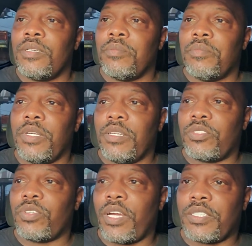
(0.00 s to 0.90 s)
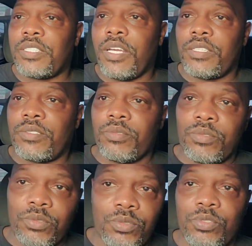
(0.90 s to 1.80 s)
Me and trash cans don't
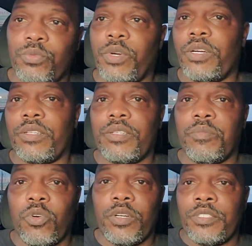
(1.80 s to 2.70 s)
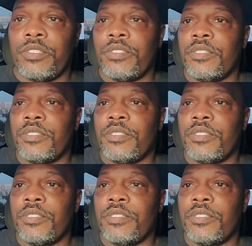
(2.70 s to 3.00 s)
do too well in the morning.